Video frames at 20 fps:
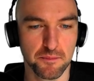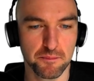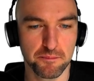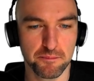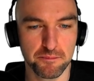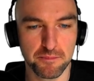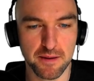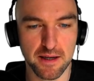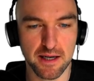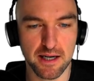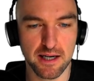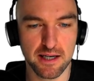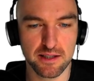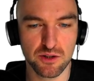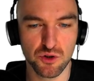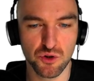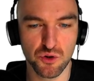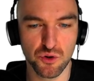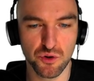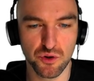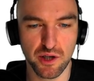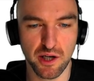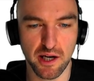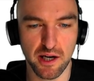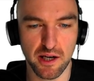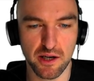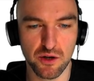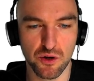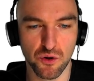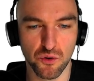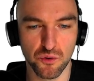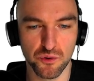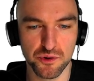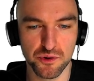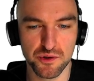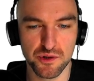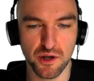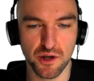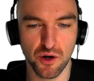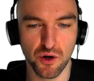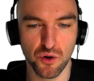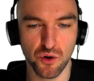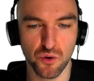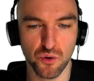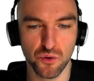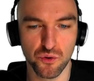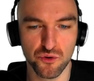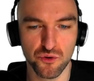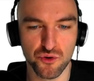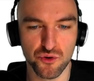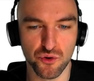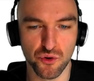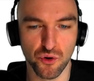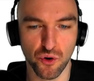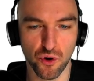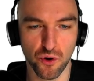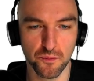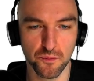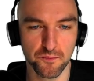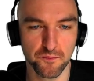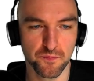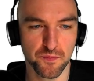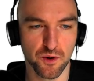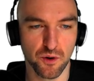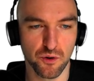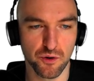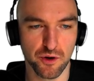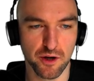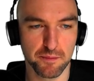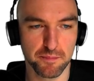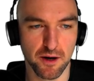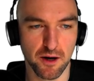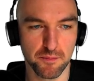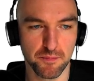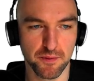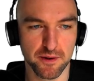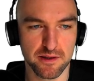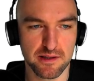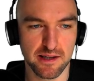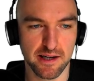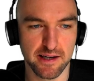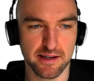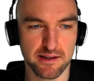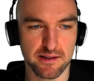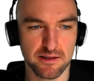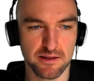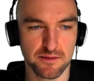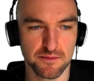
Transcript: but you can also draw on your PowerPoint slides.